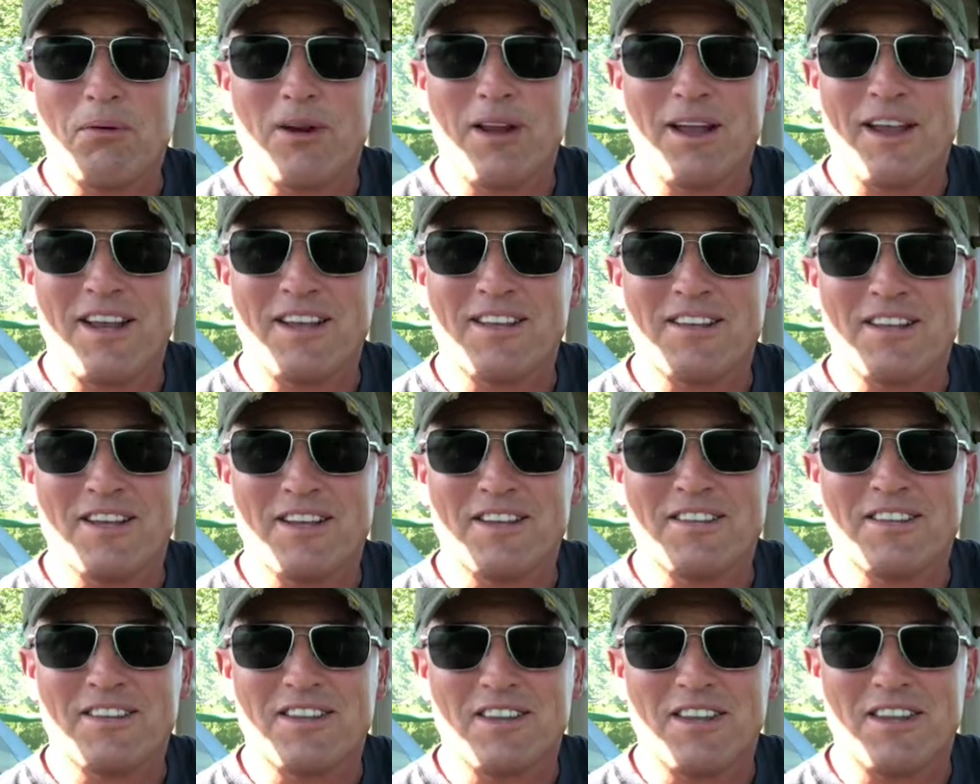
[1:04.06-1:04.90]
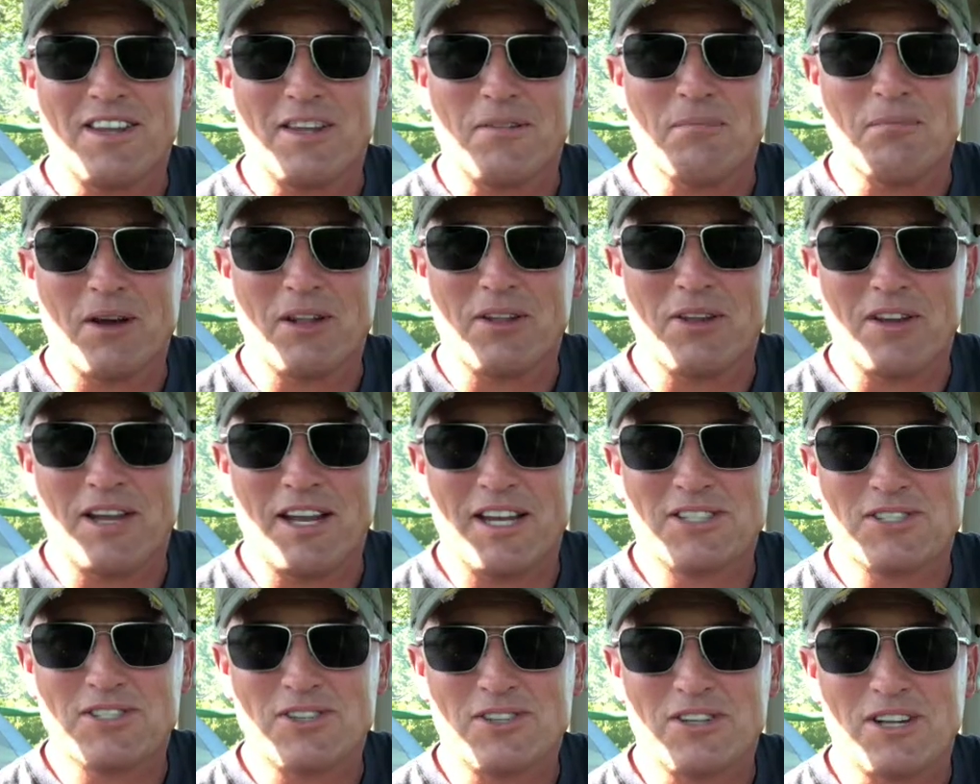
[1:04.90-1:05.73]
praying that the mother
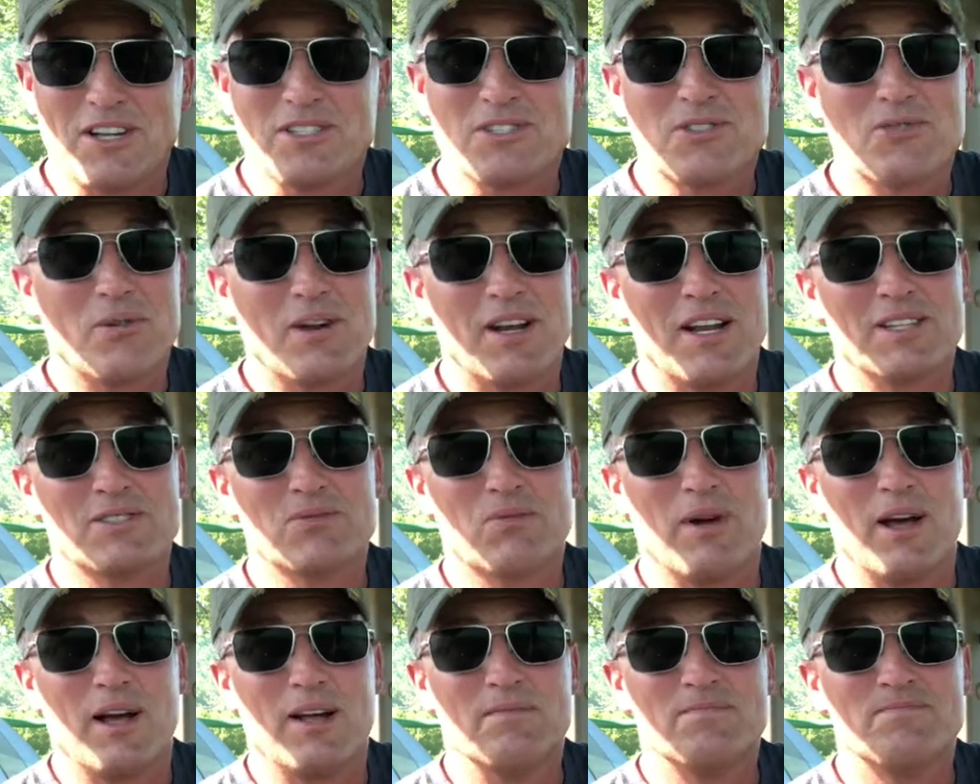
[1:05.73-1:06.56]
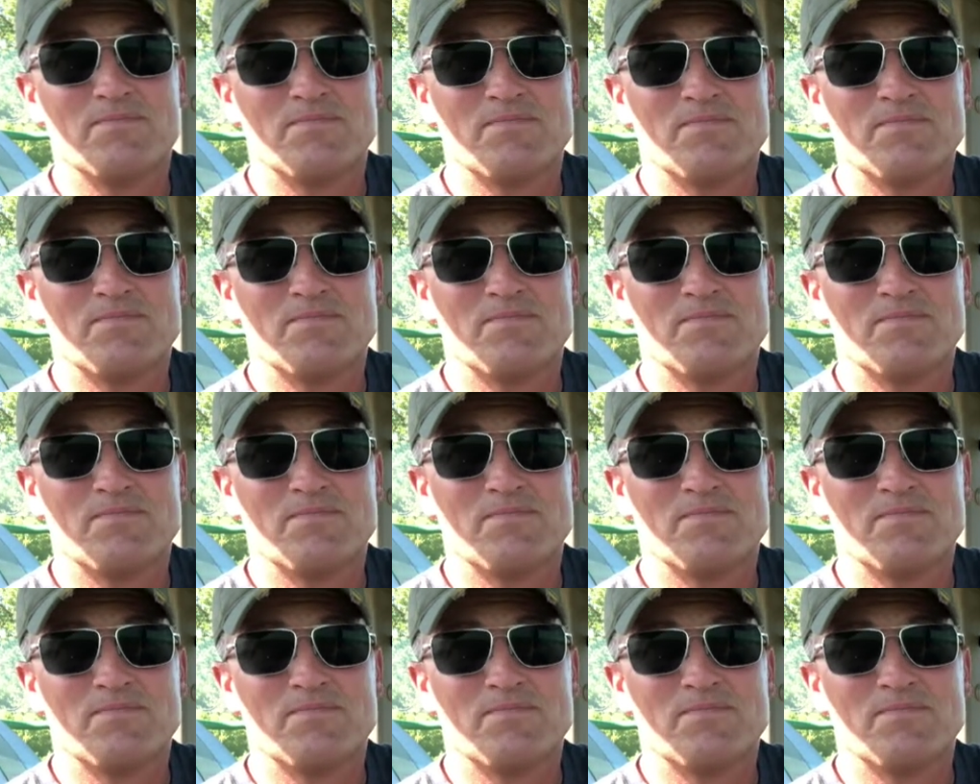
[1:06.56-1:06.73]
nature does treat us well.